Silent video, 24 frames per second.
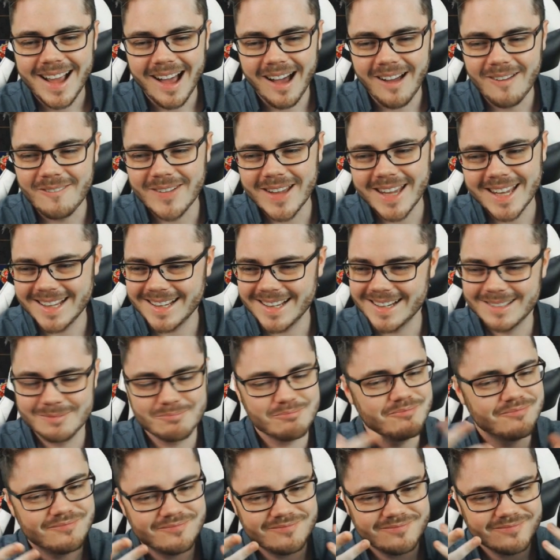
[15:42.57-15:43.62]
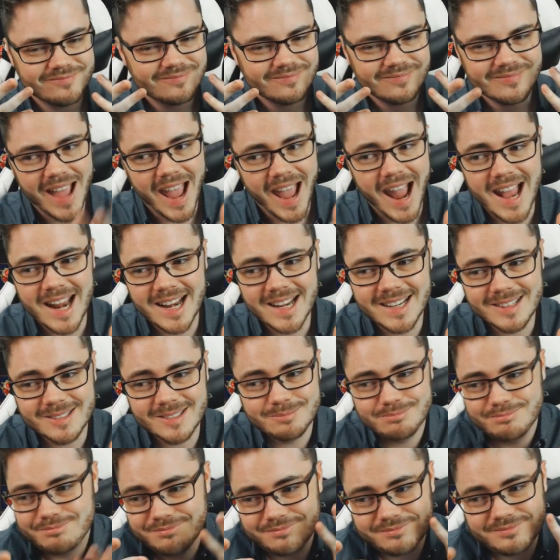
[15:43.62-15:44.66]
I mean,
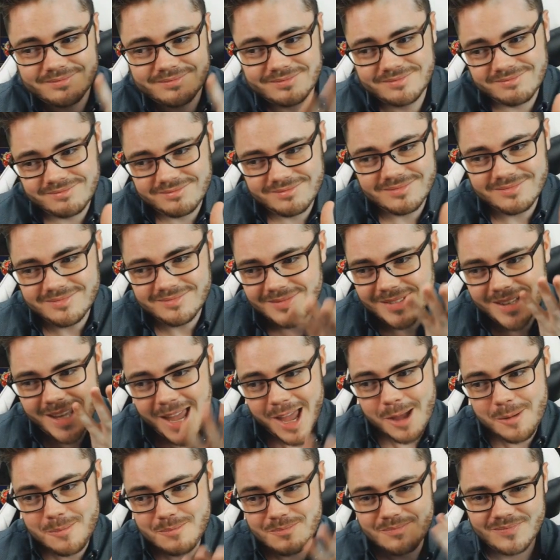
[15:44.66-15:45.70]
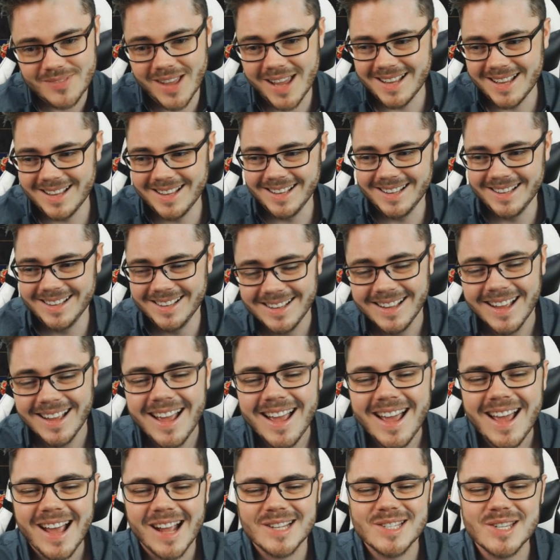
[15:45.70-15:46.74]
and yeah.
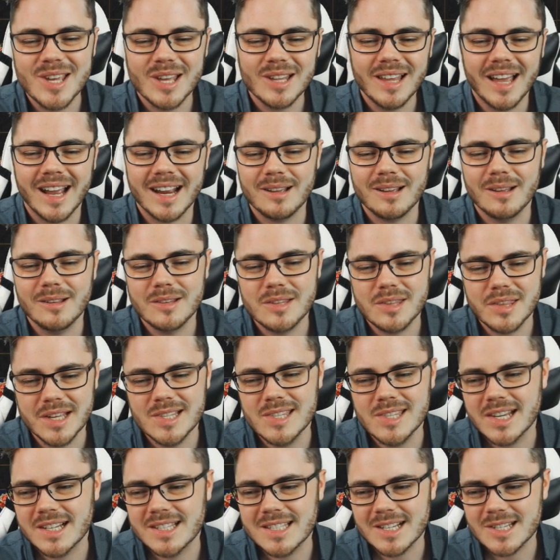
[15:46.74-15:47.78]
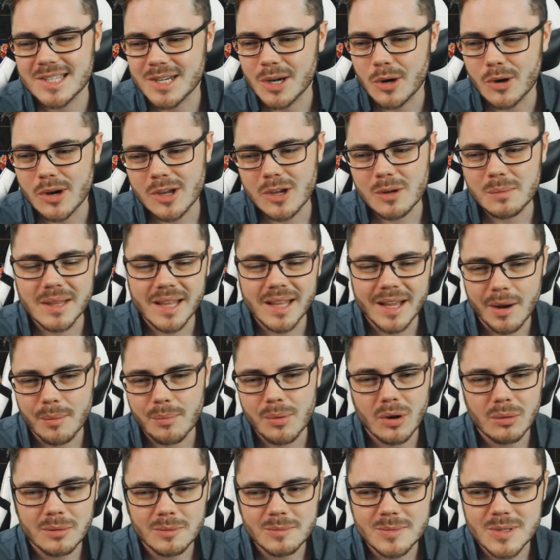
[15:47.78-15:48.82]
It's got like things like dexterity could be like a
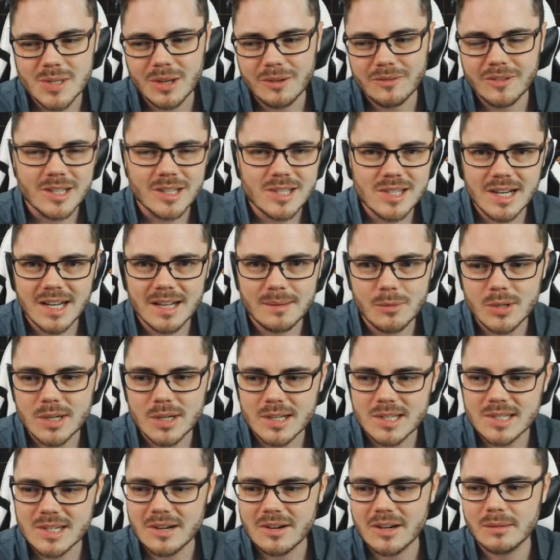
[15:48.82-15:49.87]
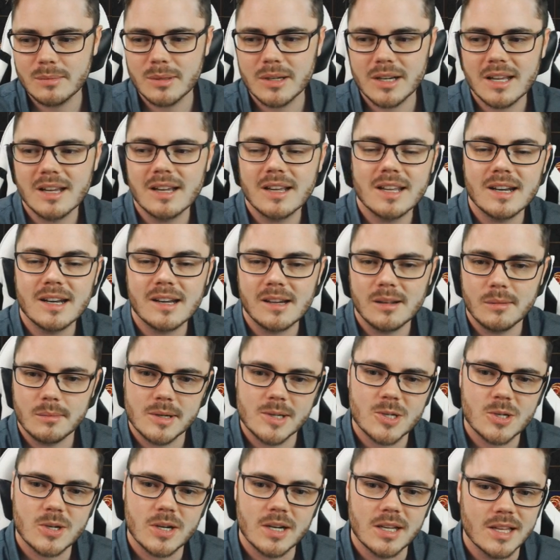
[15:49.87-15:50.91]
problem solving because I need more dexterity but I can't get any in my
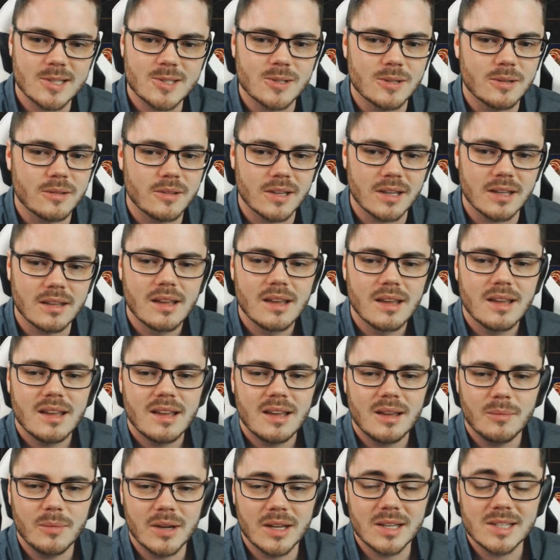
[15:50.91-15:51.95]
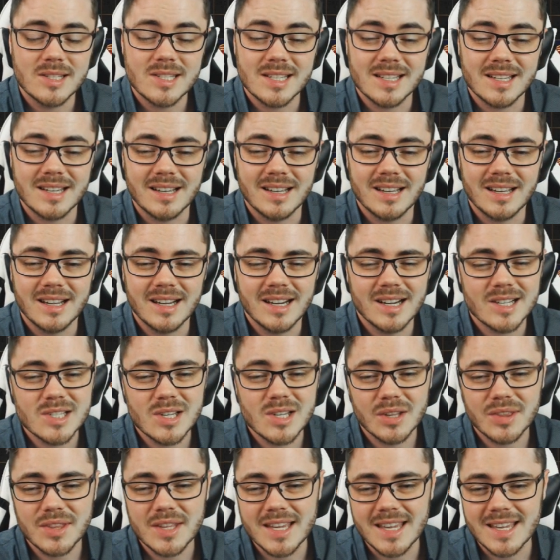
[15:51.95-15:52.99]
tree, that sort of thing. But and it's
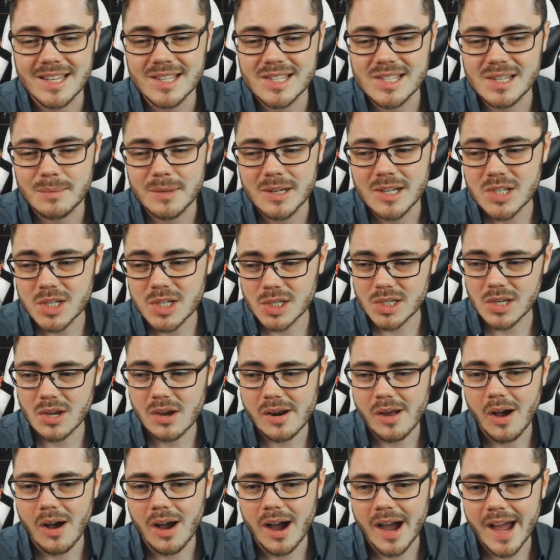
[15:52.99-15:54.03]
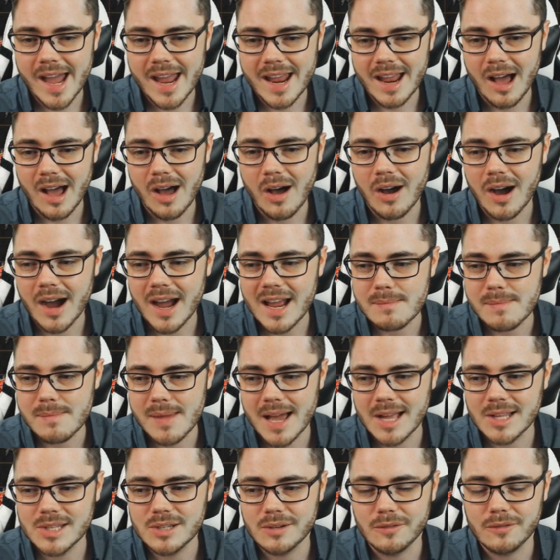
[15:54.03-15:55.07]
got the int. I mean, it's just got a high
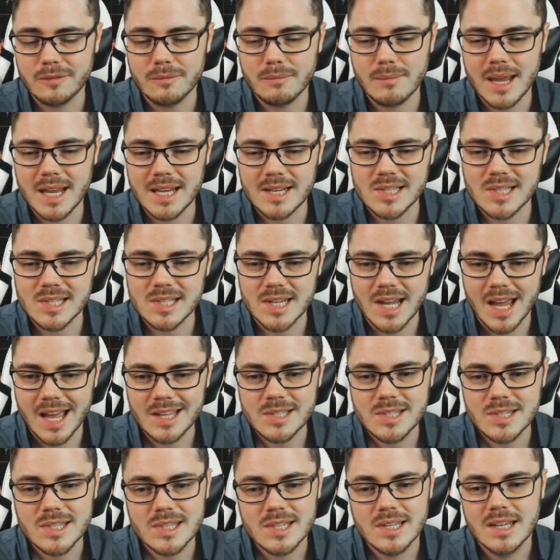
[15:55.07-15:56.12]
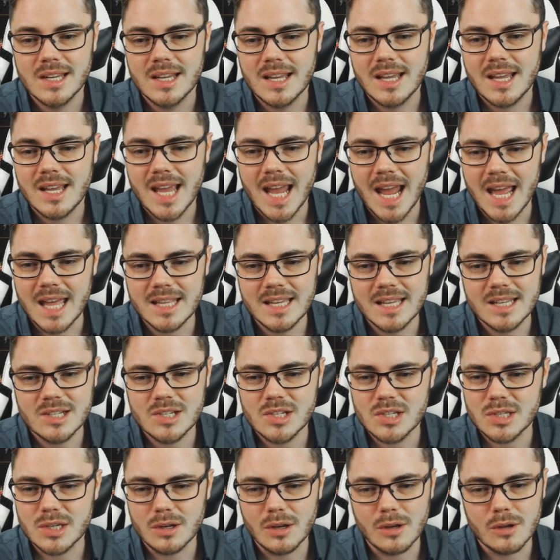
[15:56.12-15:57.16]
amount of main stats, and then
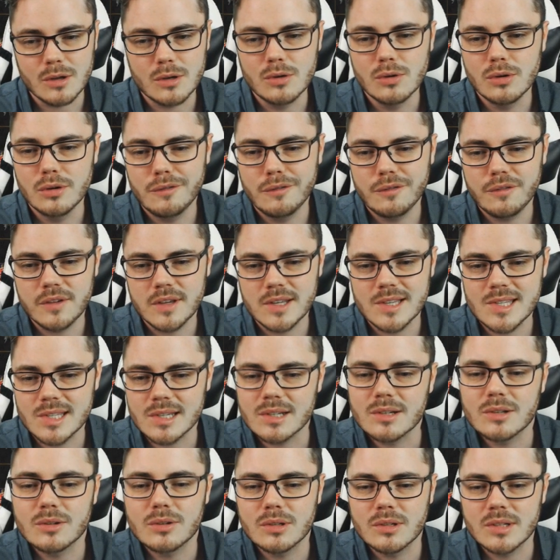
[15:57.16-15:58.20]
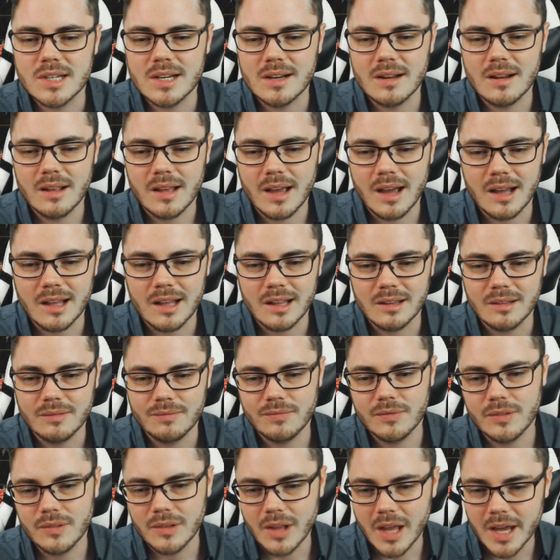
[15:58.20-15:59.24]
just a good fizz and good
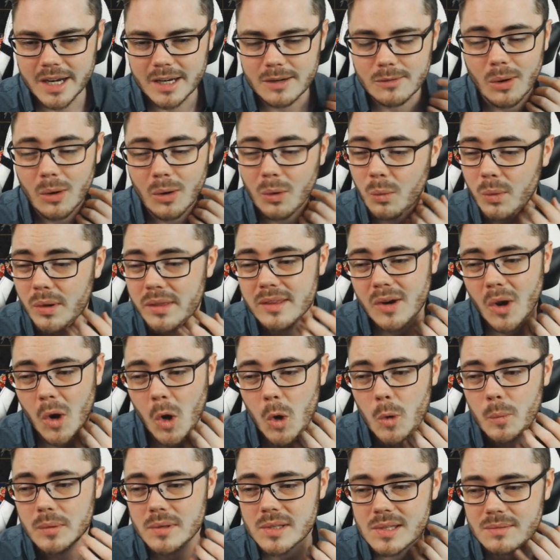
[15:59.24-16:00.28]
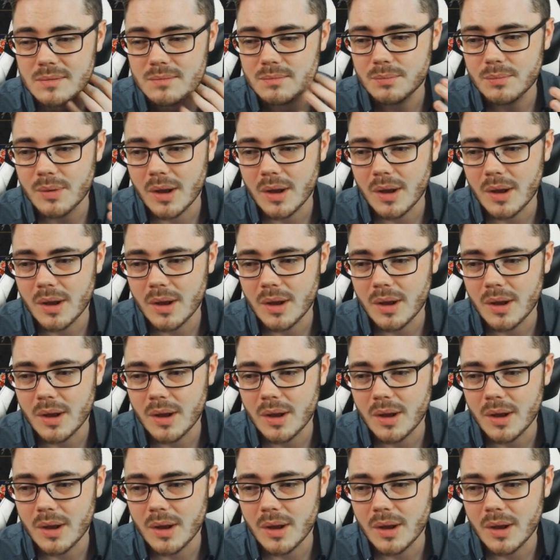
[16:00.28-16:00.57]
lightning roll with an open